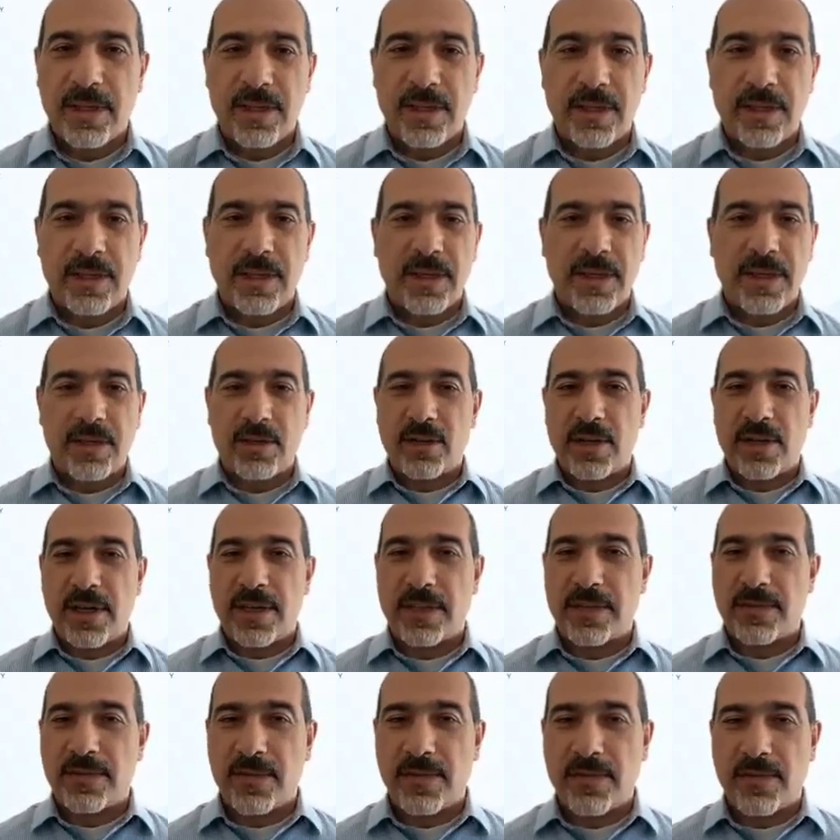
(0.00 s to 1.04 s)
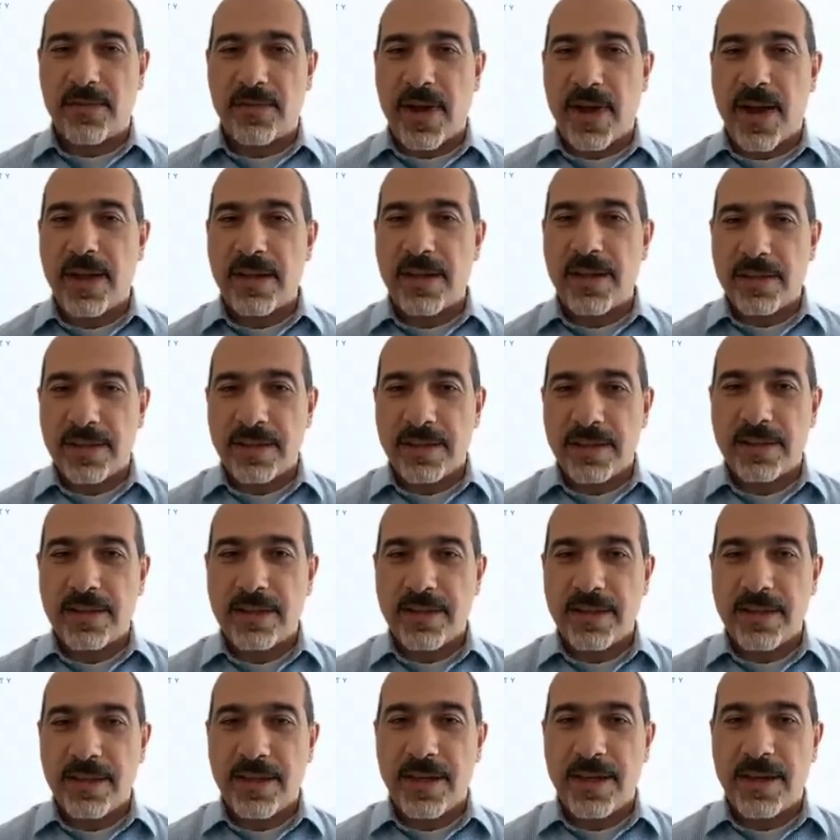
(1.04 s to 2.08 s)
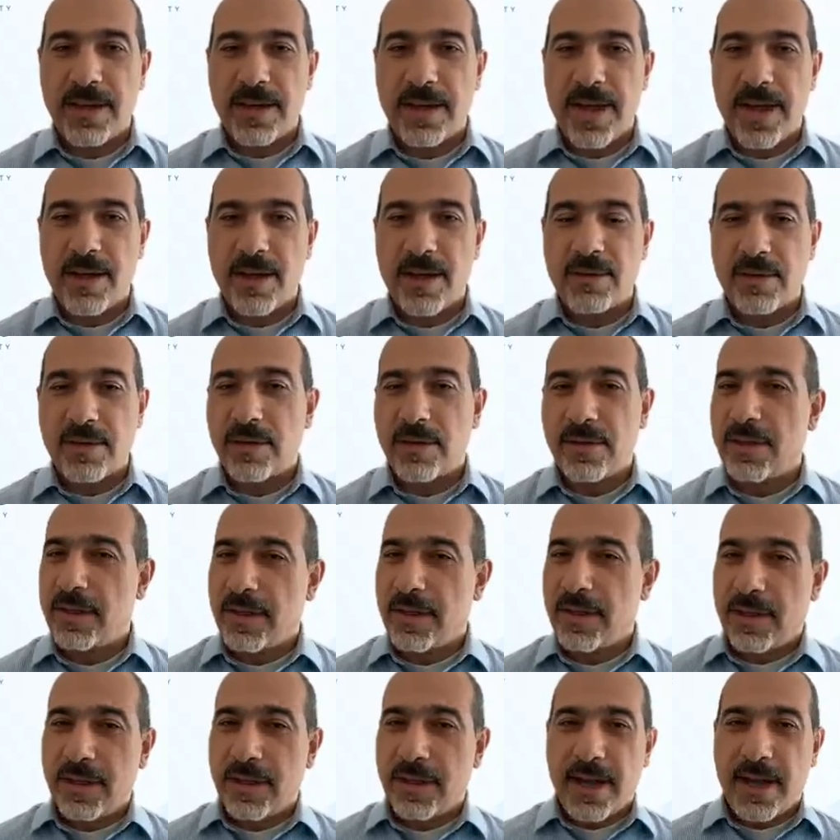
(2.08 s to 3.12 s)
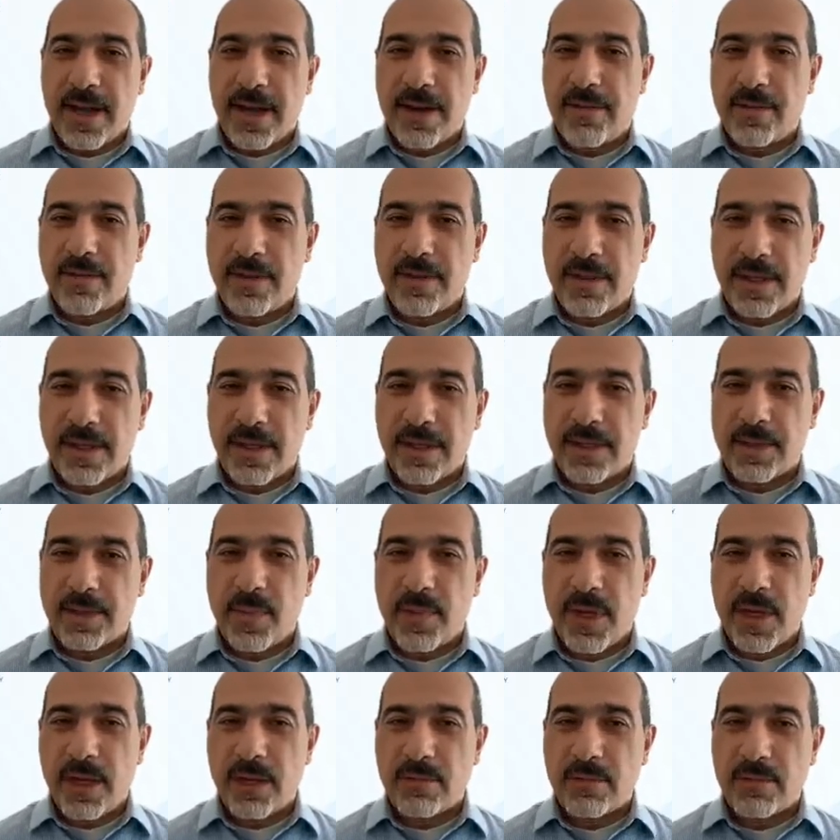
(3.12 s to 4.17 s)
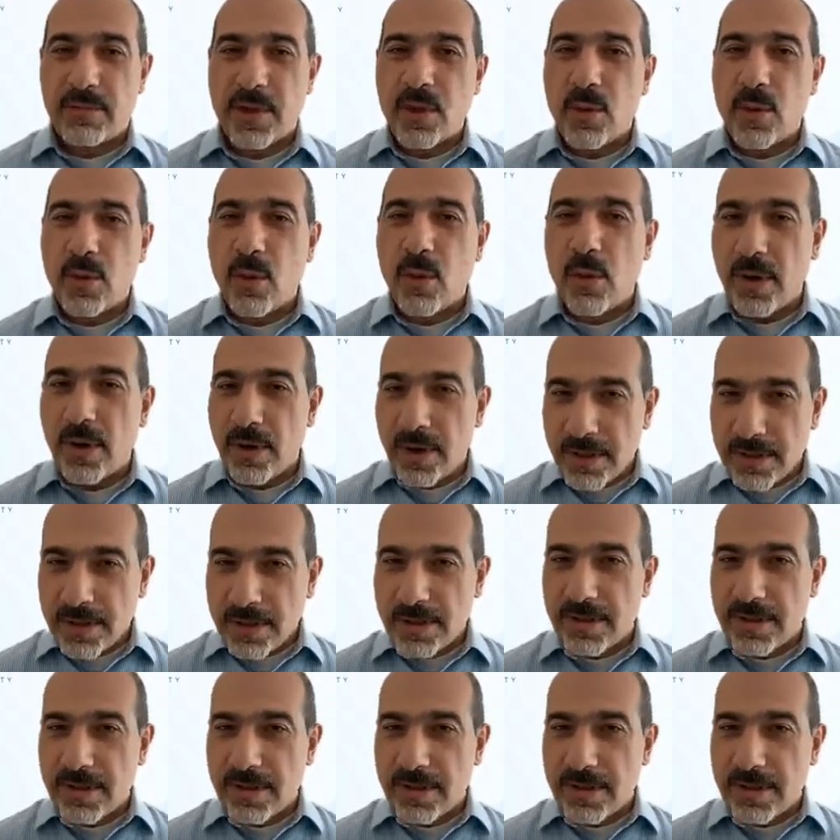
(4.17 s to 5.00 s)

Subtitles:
He can transfer files in and out. Everything's being recorded.